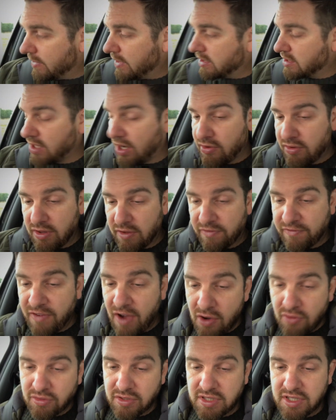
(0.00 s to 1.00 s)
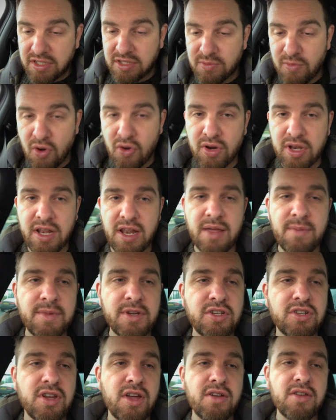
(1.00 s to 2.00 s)
So the faults this morning, let me
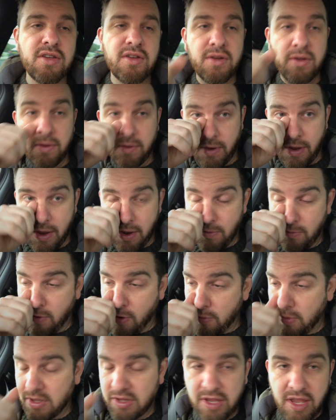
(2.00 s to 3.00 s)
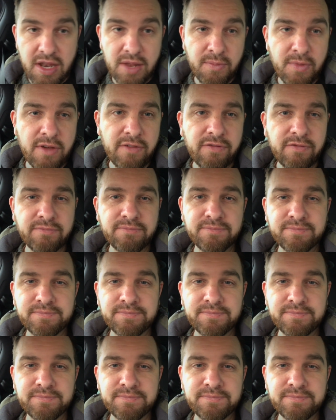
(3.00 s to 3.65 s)
show you what we're dealing with.